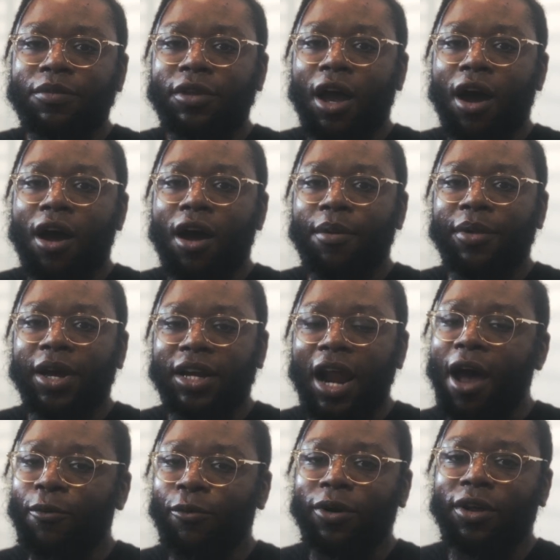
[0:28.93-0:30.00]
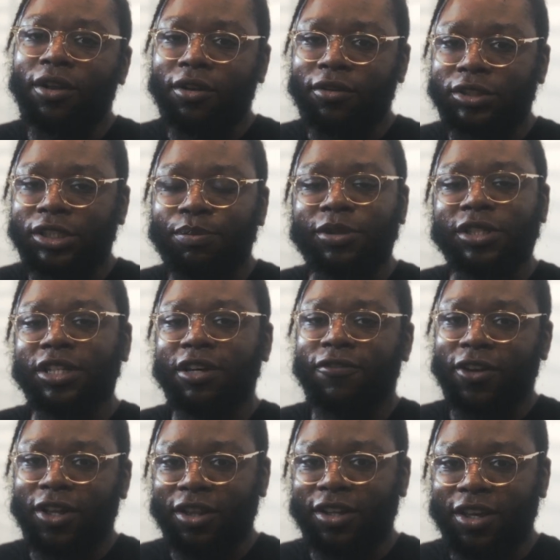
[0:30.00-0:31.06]
Um, and I will
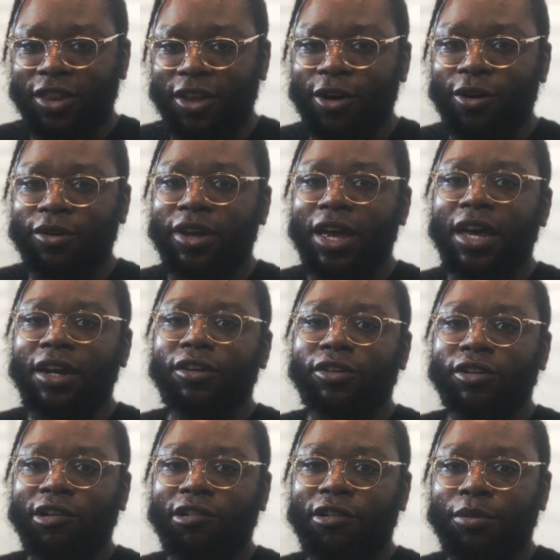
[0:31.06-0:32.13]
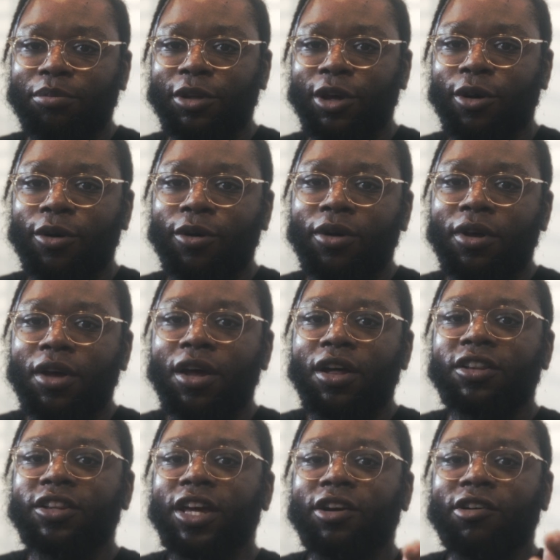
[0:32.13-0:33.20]
specifically, though, get into crypto
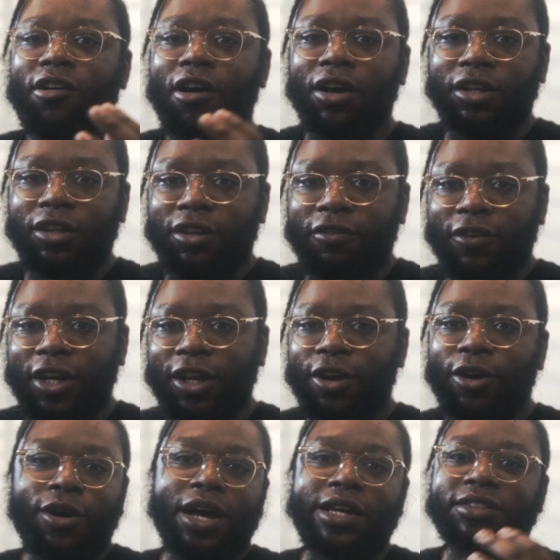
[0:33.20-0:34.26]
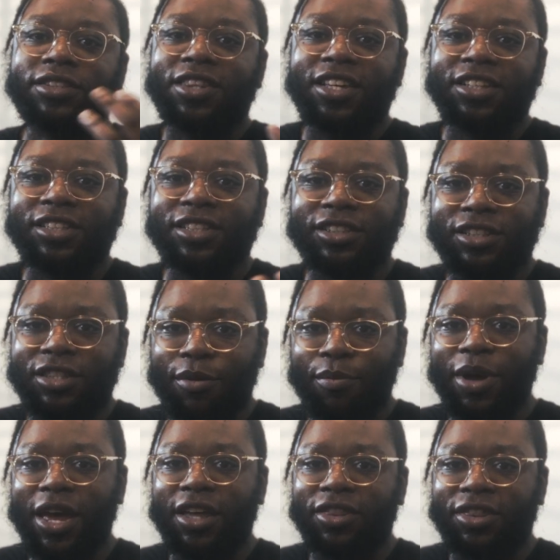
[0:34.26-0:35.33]
later on in the video as this is the
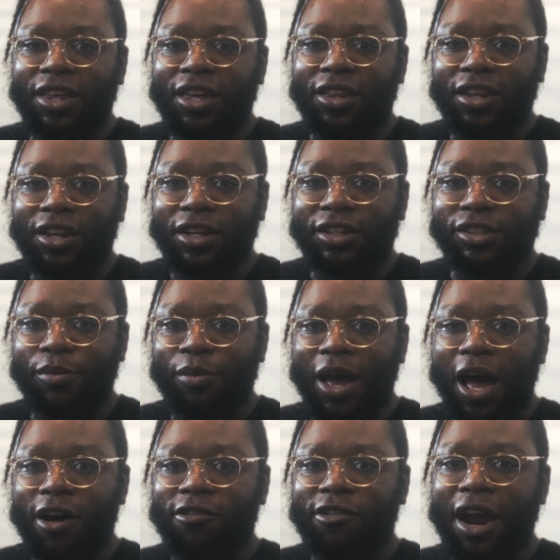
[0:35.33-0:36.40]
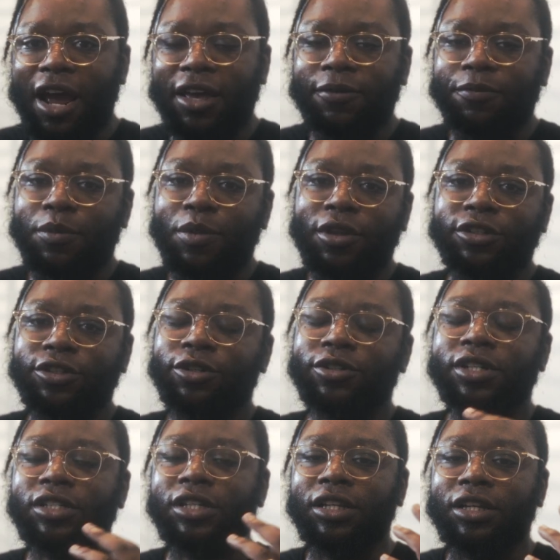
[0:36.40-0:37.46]
main thing that it's about, right? So,
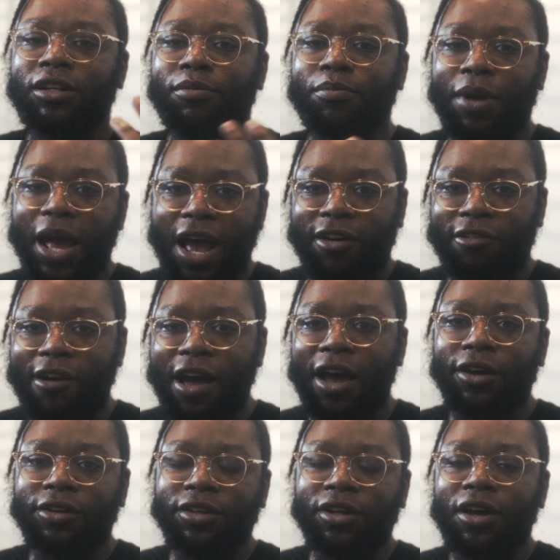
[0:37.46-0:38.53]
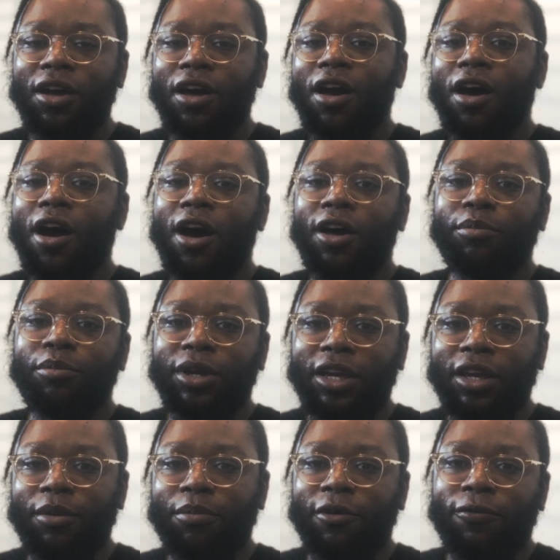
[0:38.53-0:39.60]
just a little background on
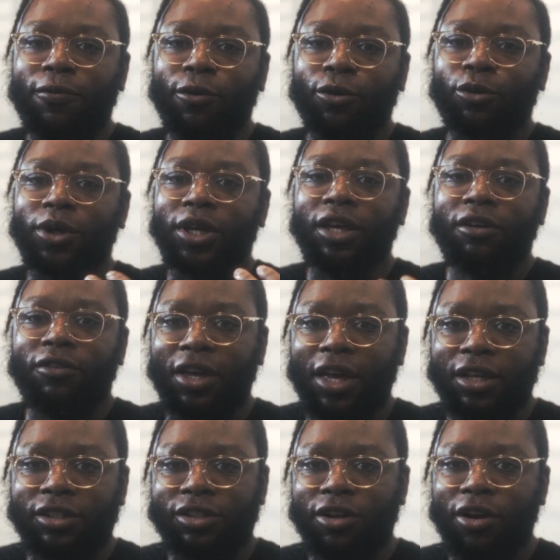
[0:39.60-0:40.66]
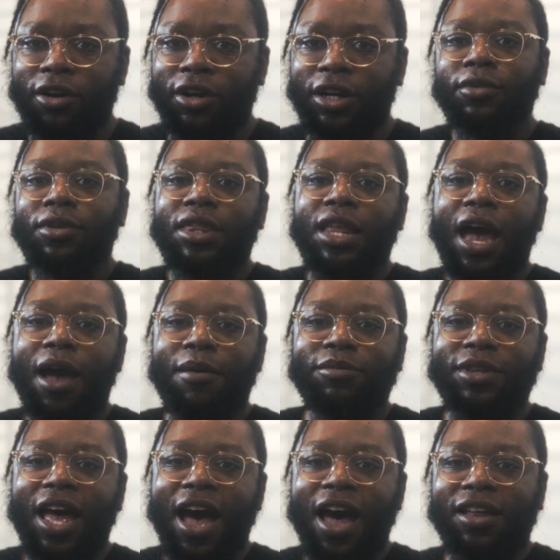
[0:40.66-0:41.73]
me before we even get started. I'm
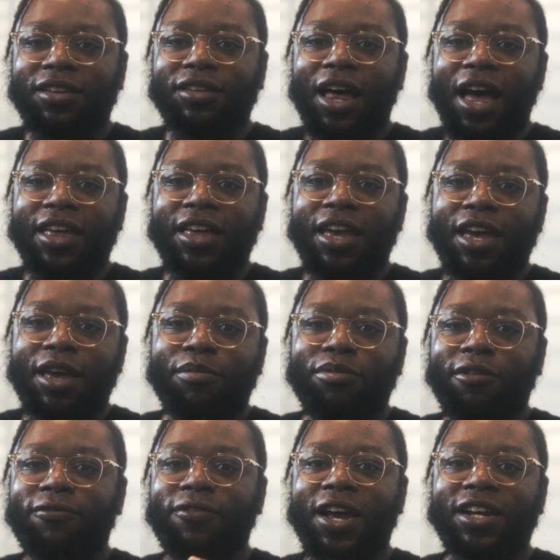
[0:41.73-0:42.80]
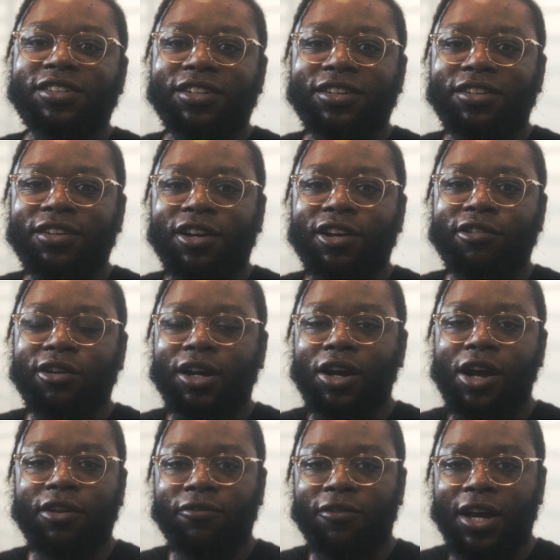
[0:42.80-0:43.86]
not like a professional career
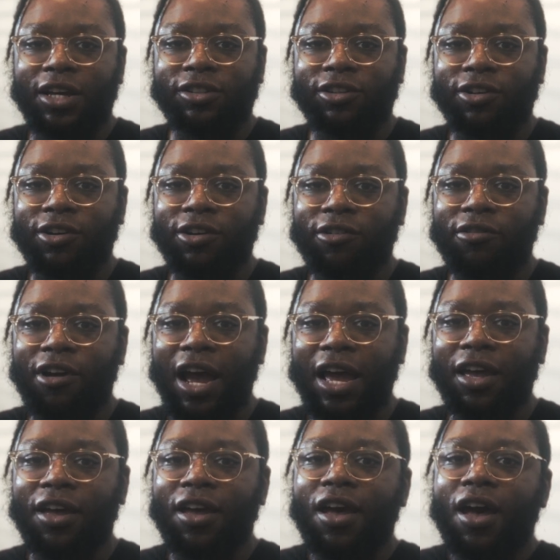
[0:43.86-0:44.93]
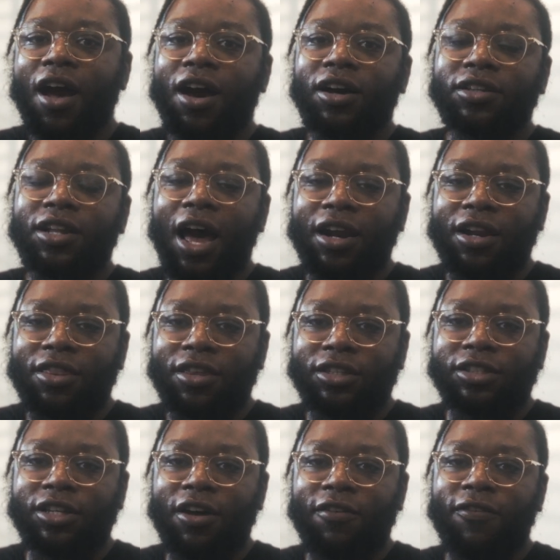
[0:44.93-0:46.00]
investor, right? A lot of this
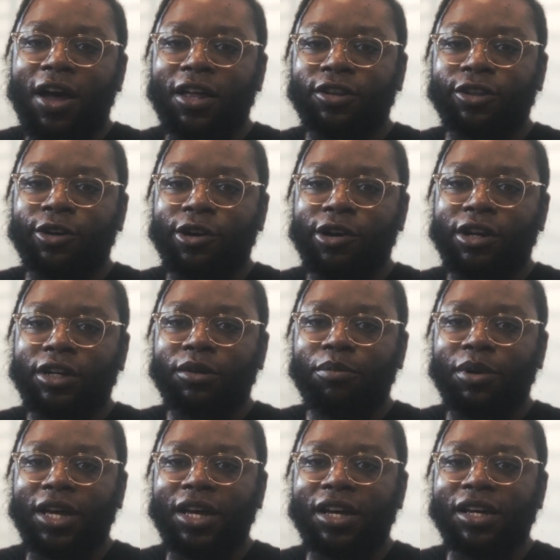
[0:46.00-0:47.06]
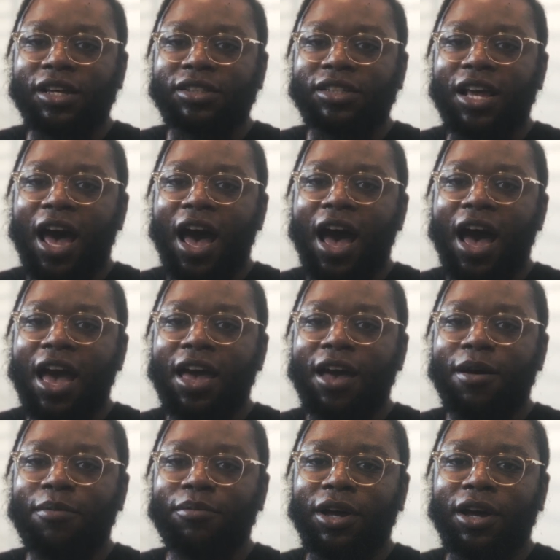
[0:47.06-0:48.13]
stuff I learned because I
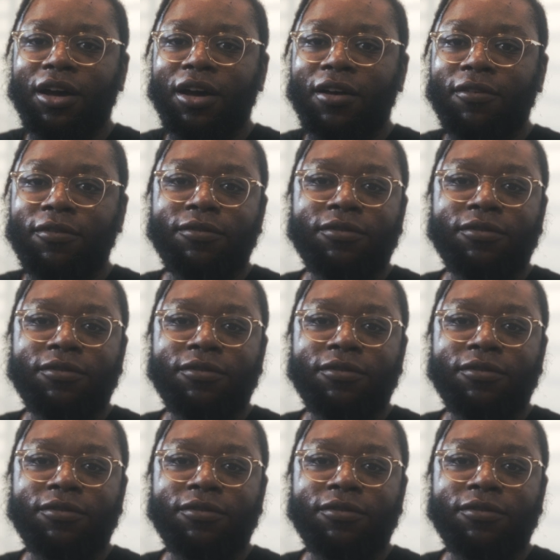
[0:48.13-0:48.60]
am a